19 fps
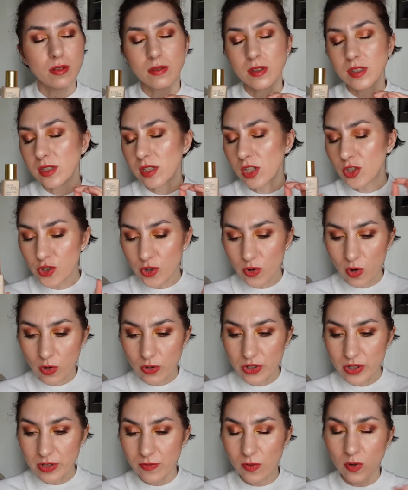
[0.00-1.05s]
such a
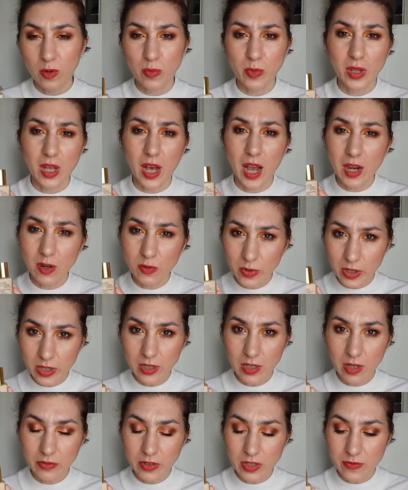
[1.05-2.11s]
gorgeous formula I really
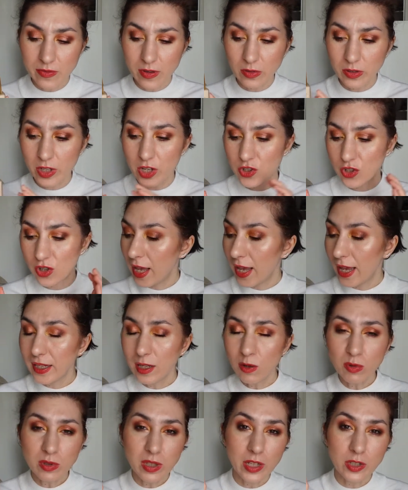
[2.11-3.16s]
love this foundation and
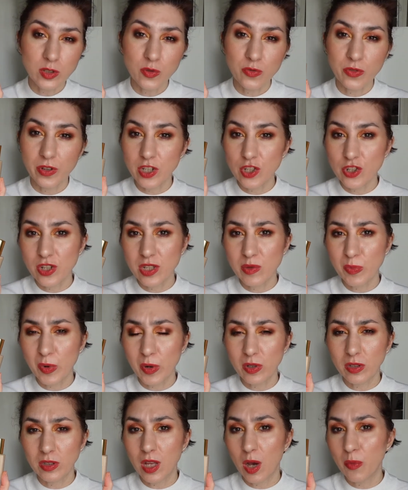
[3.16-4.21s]
I would like to finish this
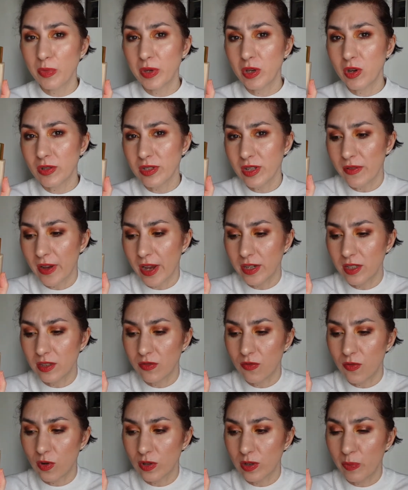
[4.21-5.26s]
product up because I've had it
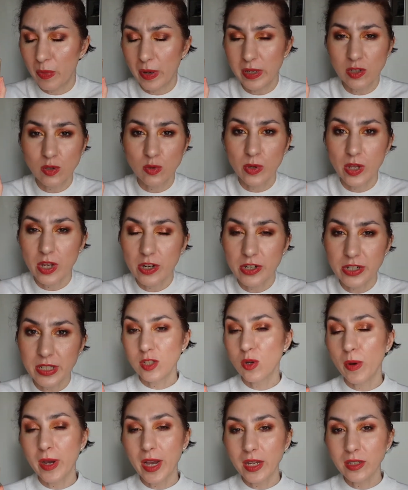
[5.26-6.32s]
for the past two years
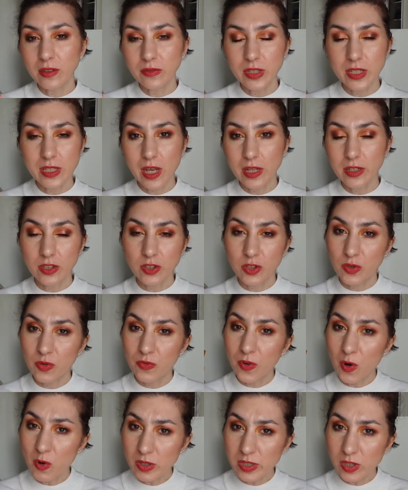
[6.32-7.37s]
so I kind of decided to
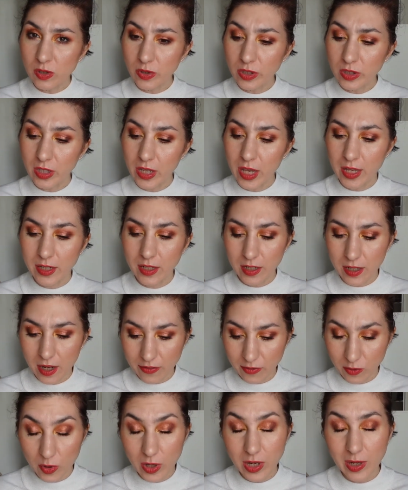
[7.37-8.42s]
focus on it again and
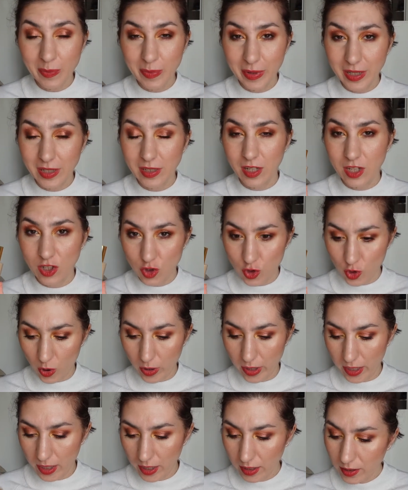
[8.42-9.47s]
I've really been
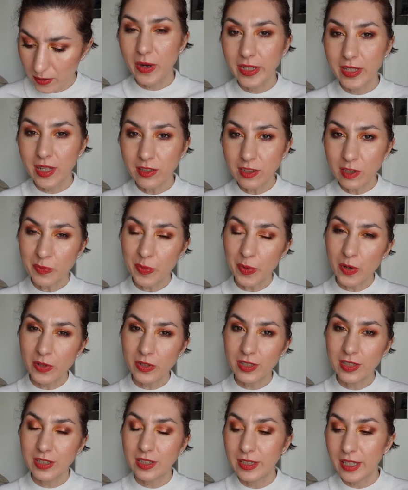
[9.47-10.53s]
enjoying it. Another
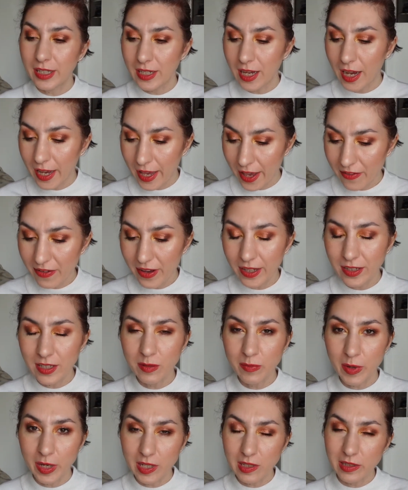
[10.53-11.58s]
product that I have had
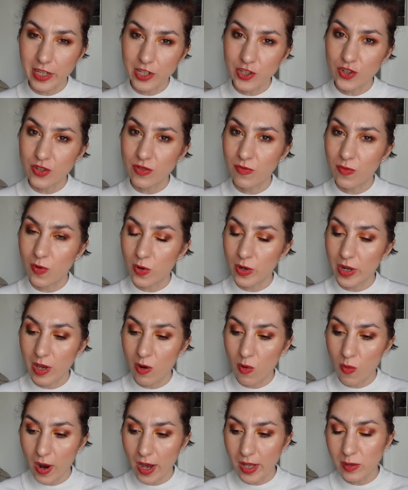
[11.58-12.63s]
in my collection for a
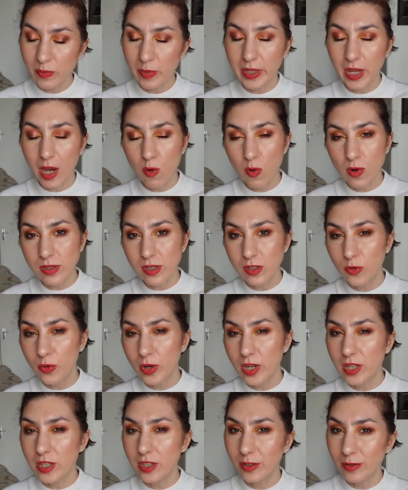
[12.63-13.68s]
while but I wasn't
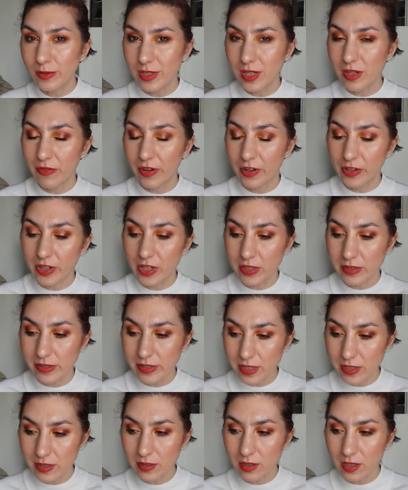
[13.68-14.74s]
really using very
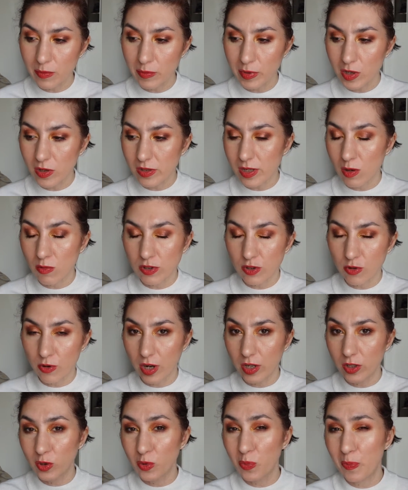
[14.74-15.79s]
consistently because I was
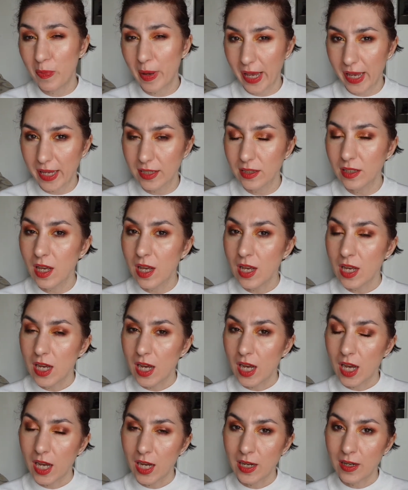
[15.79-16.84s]
trying to pan
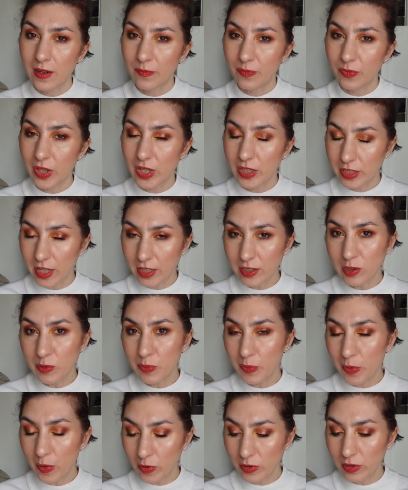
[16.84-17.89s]
um, another
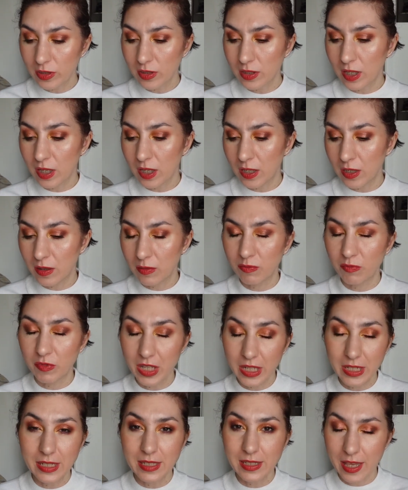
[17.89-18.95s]
product um,
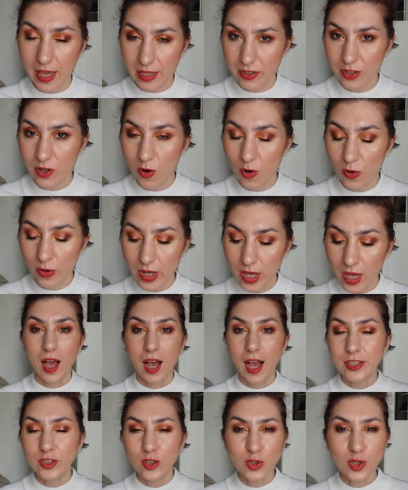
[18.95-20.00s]
in this category.
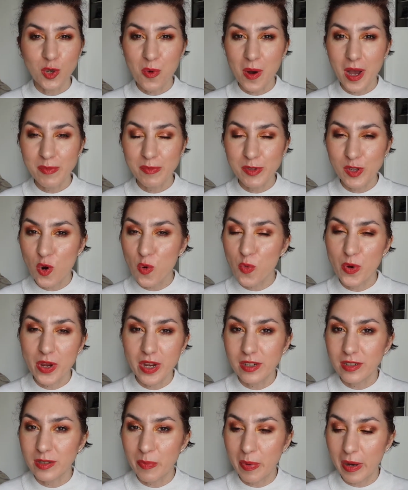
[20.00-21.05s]
I don't know why I'm so
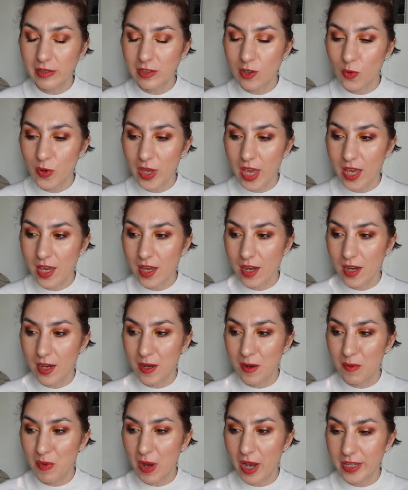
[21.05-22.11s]
weird about, okay,
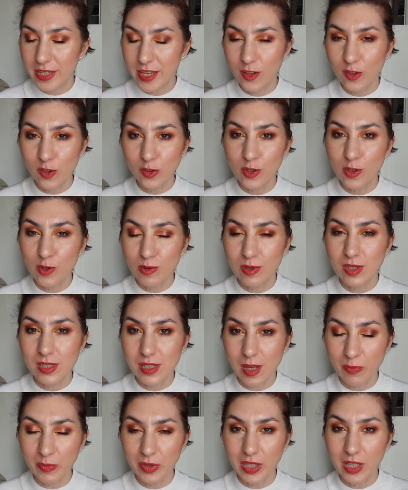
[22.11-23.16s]
um, I cannot use
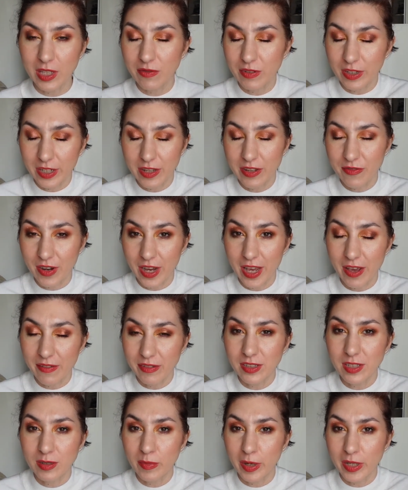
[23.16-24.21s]
something even if I have
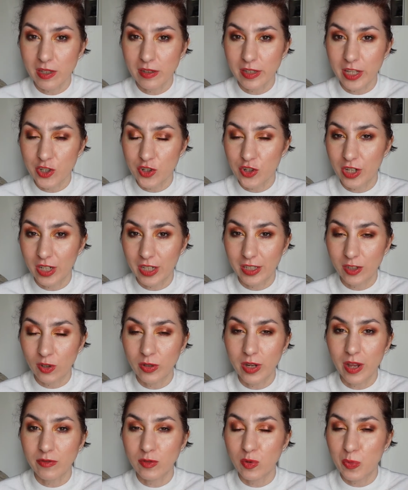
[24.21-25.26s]
it in my collection and I
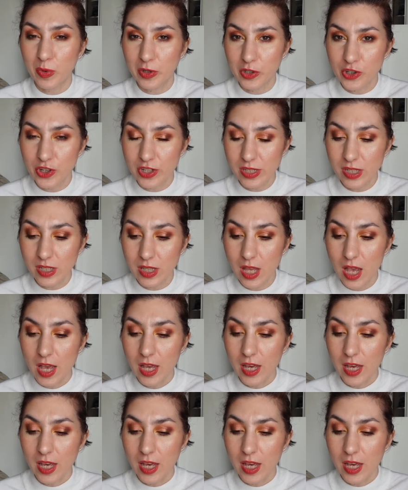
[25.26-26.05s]
don't have to purchase it.